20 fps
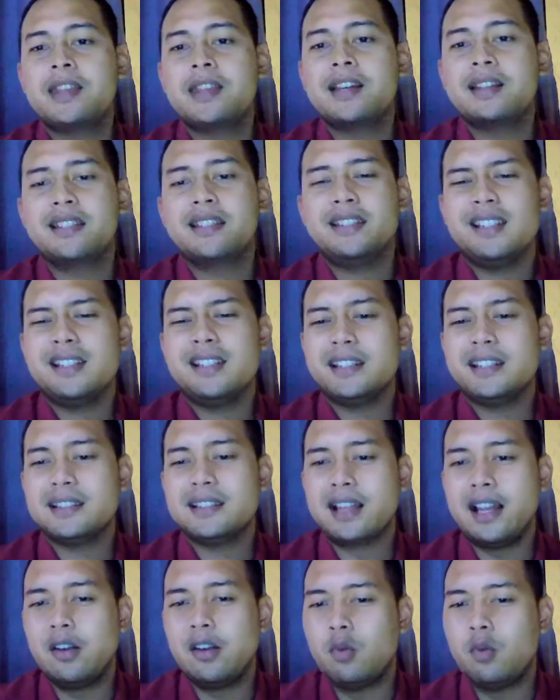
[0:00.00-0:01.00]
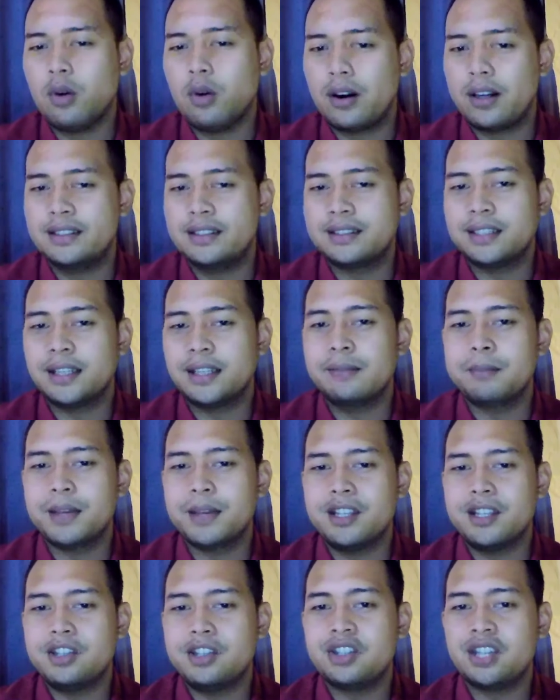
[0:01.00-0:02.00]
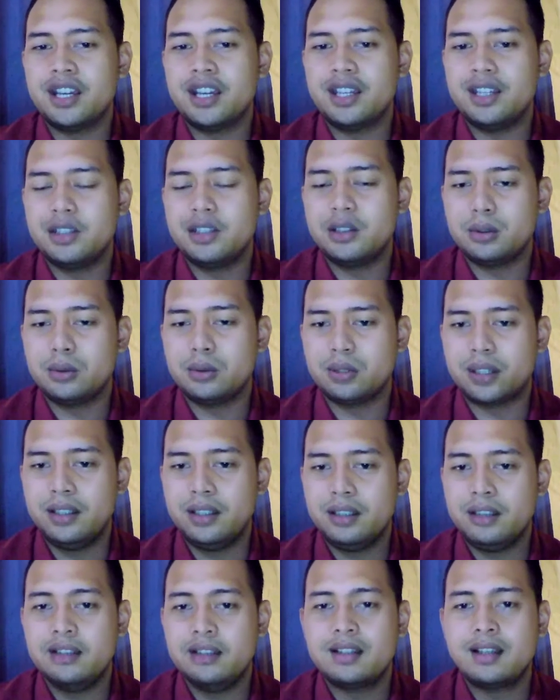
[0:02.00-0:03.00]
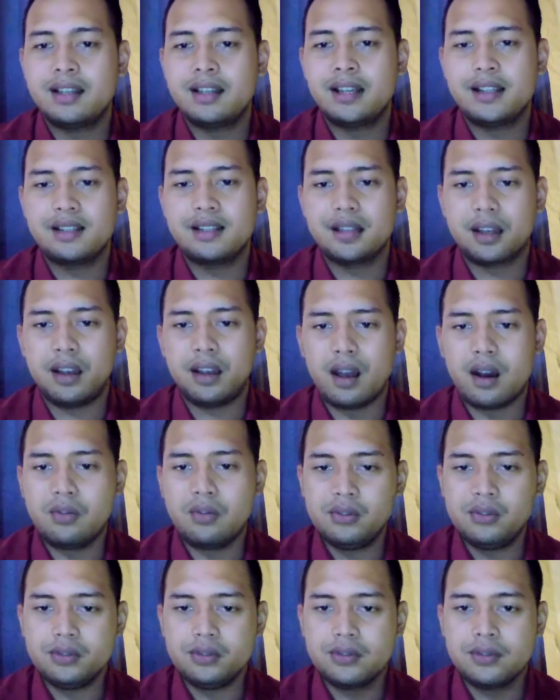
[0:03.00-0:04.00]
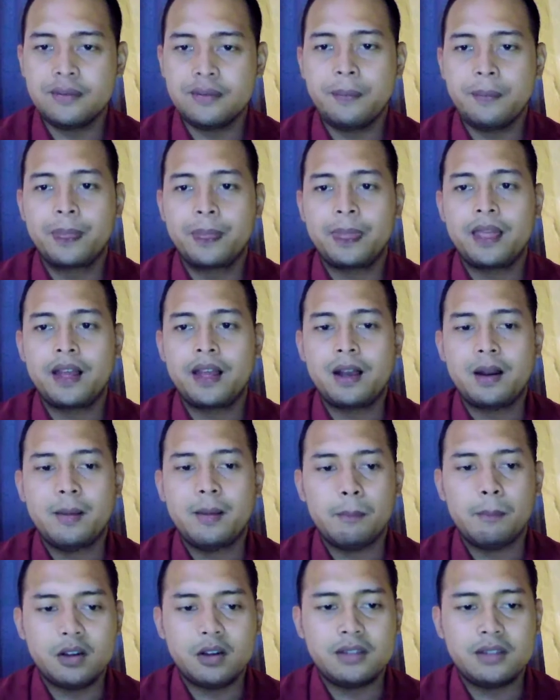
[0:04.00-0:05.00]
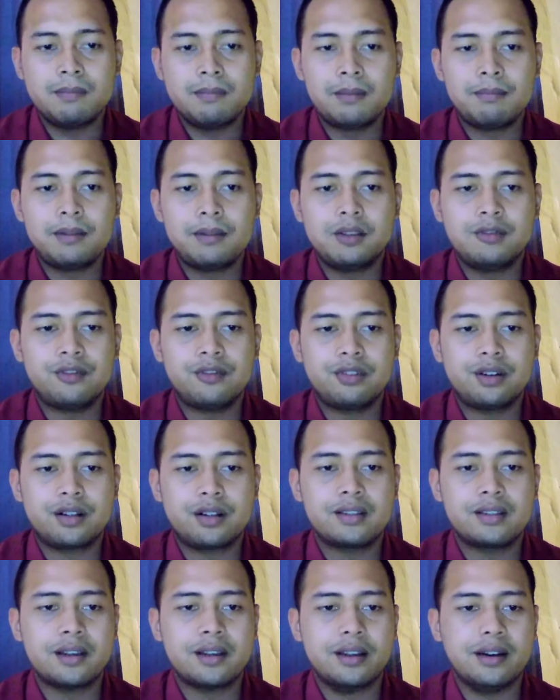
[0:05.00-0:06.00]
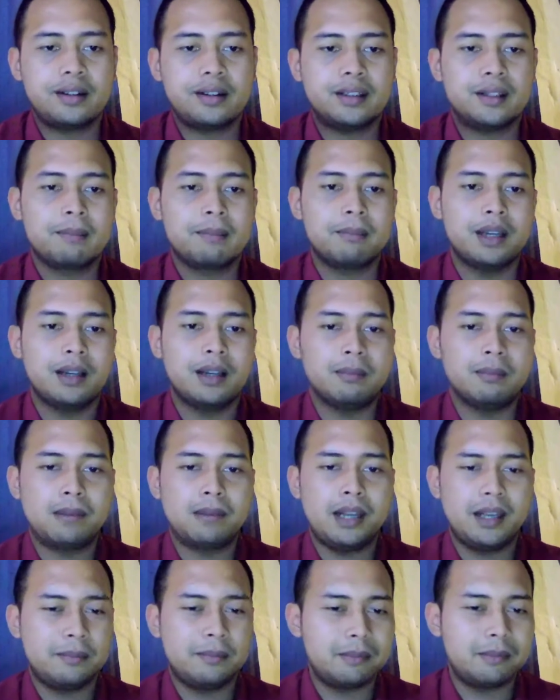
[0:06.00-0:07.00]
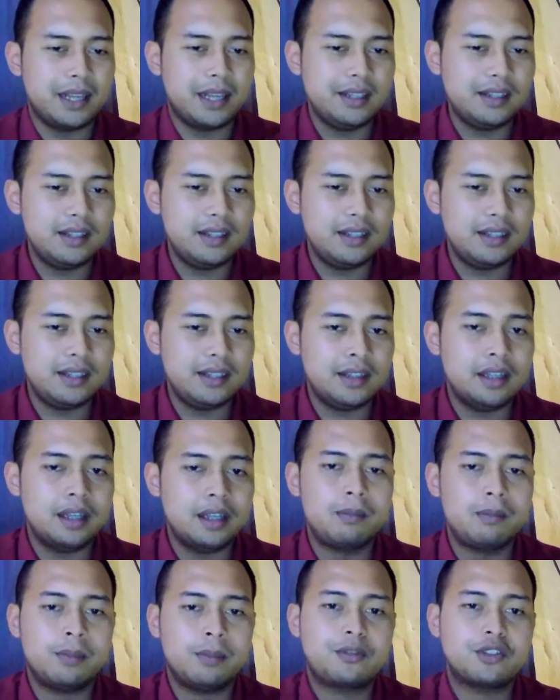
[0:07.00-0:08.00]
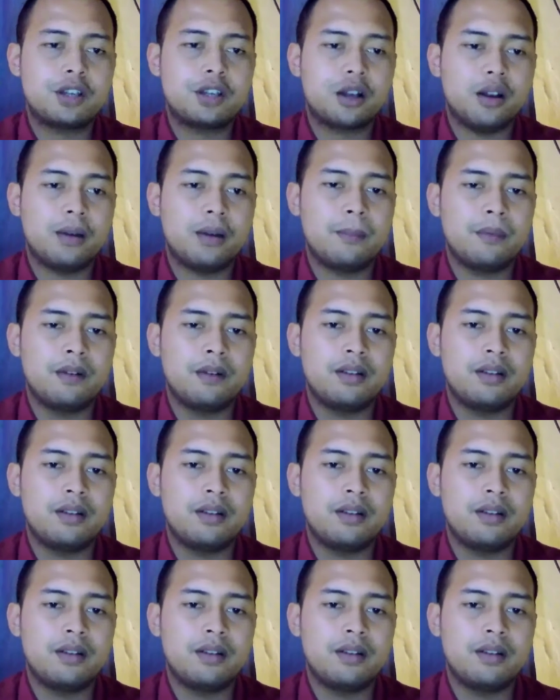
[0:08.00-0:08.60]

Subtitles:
This is a slang word that means shiny jewelry. It's a noun. Most people first heard the bling bling in a hip hop song.